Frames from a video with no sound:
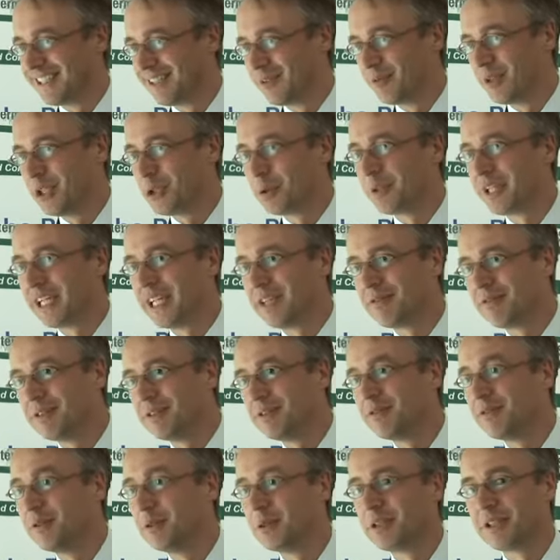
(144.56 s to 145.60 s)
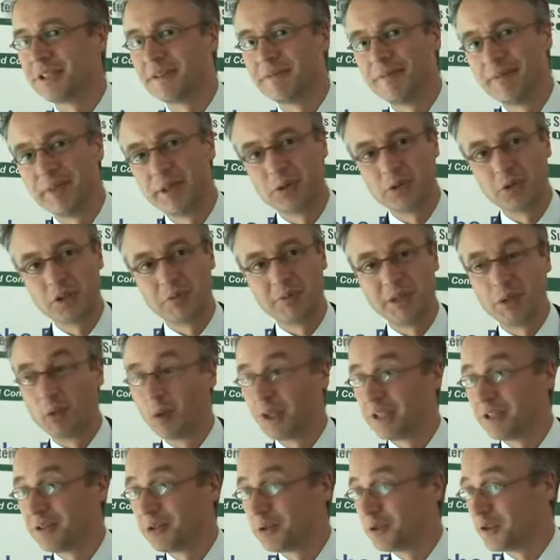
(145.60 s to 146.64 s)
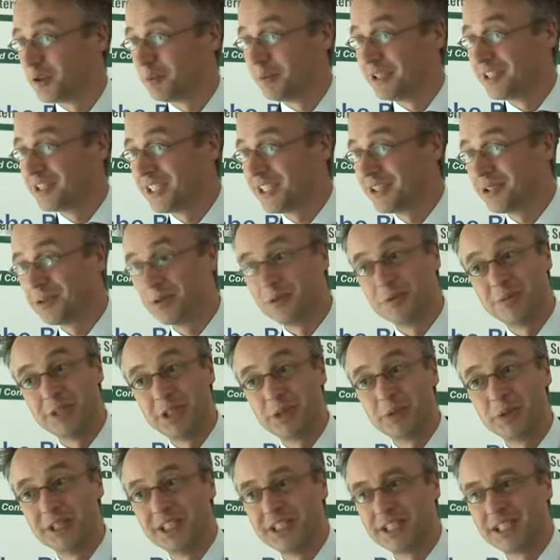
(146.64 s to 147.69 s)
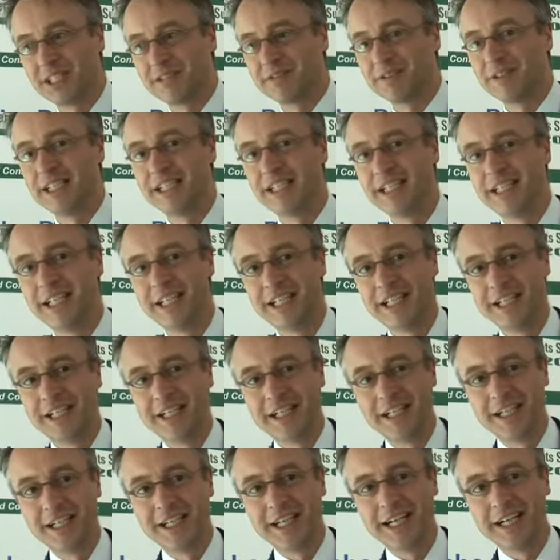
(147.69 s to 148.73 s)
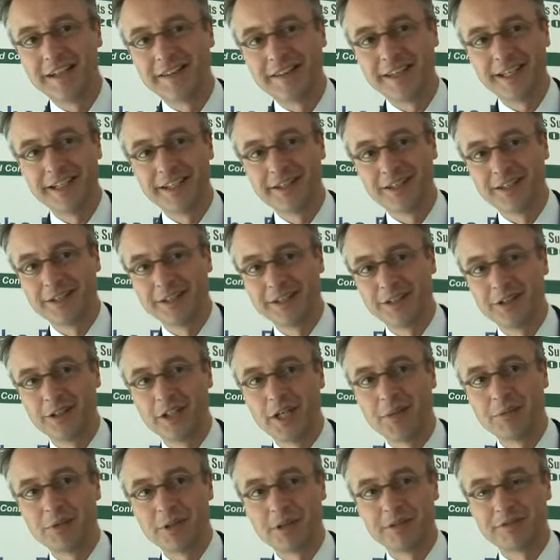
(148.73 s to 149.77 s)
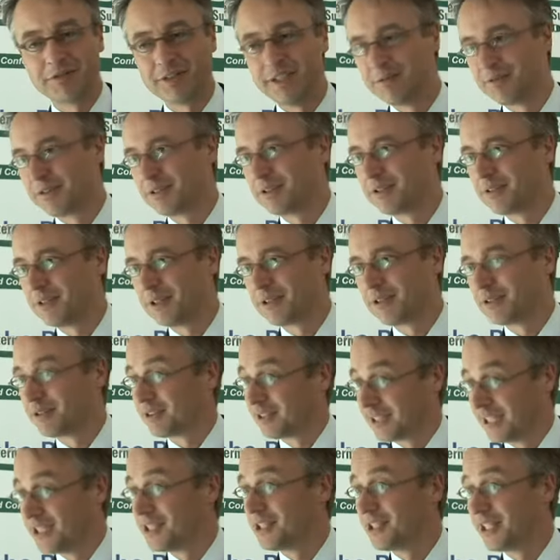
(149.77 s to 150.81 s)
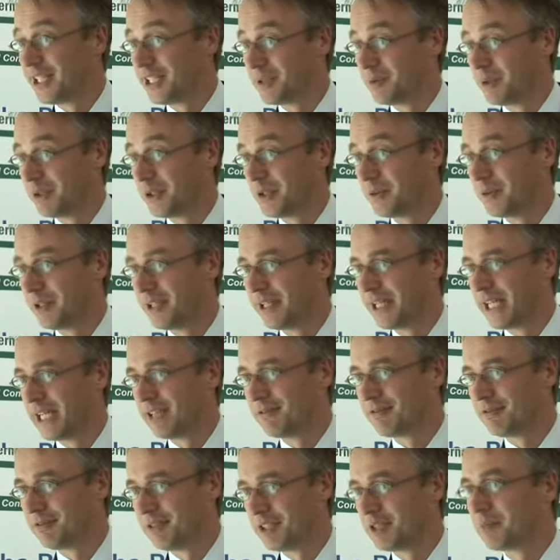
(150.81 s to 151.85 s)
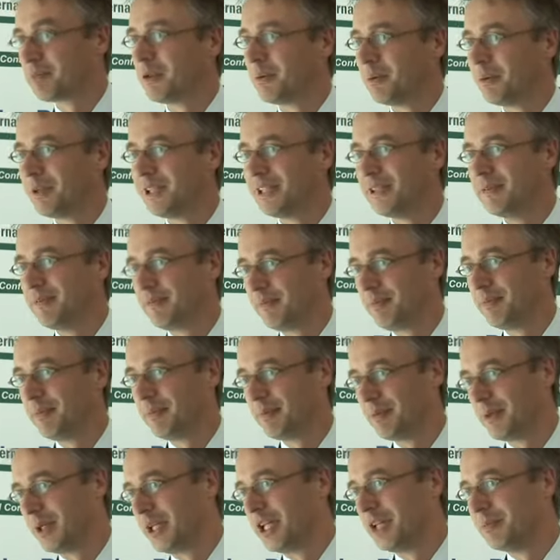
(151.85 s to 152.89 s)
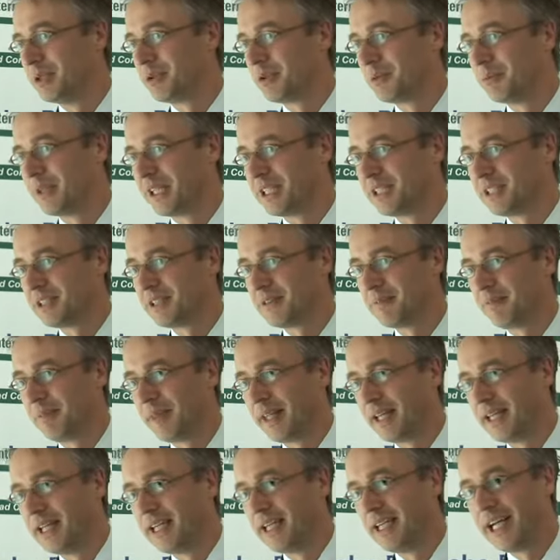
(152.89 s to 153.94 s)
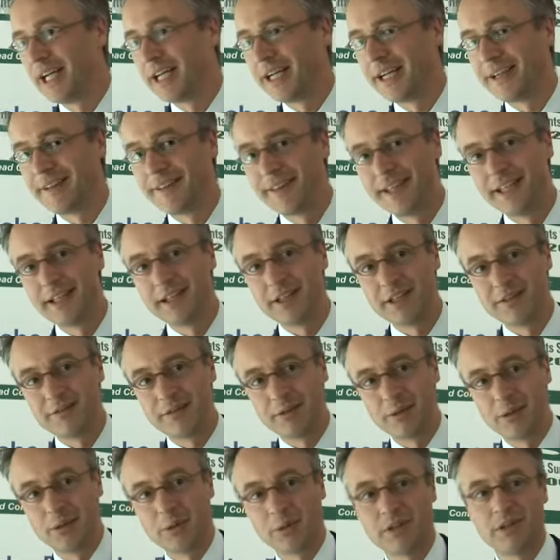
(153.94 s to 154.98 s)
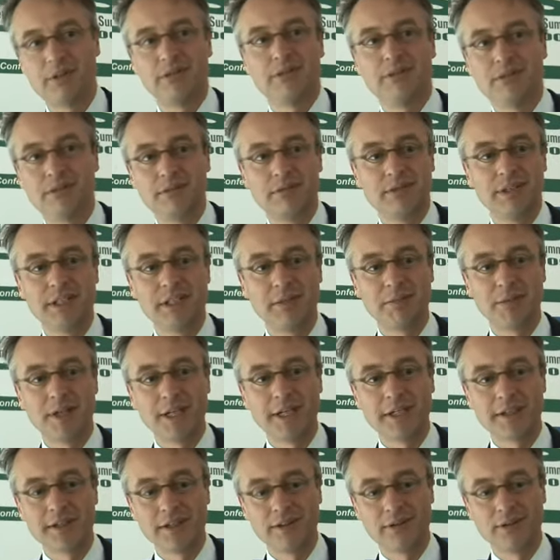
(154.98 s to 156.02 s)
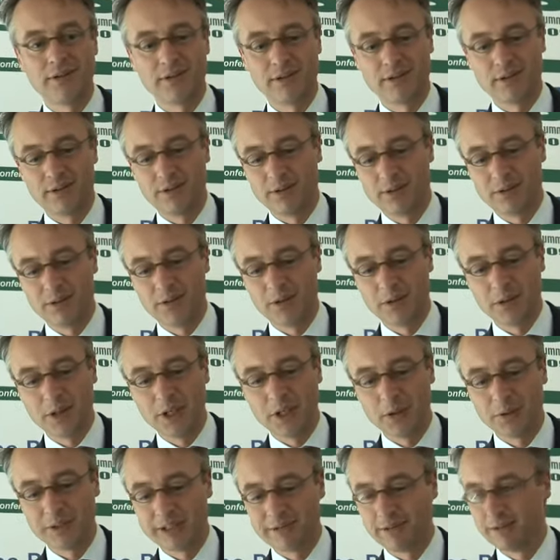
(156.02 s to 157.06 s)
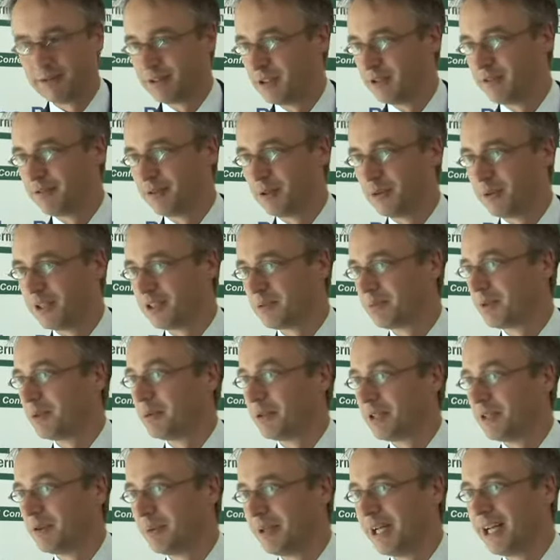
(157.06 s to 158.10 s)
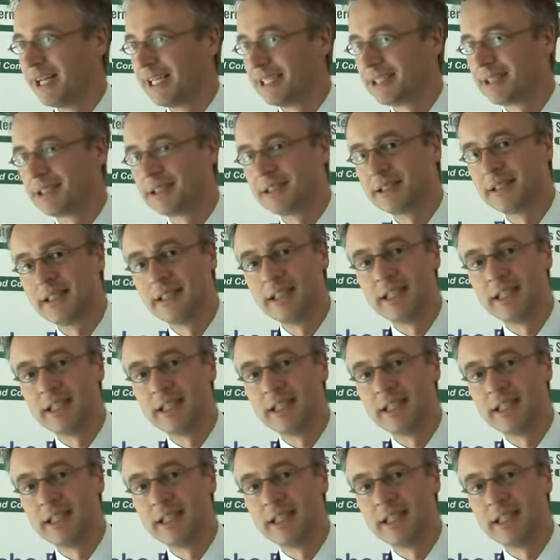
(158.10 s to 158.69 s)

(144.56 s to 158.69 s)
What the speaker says: we should have in the future. Should it be 1? Should it be 6? Should it be 27? I think the number of infrastructures, ACHs we currently have is probably a little bit too much. And I think, and if you look in the markets, you know that within a few years probably there will be less.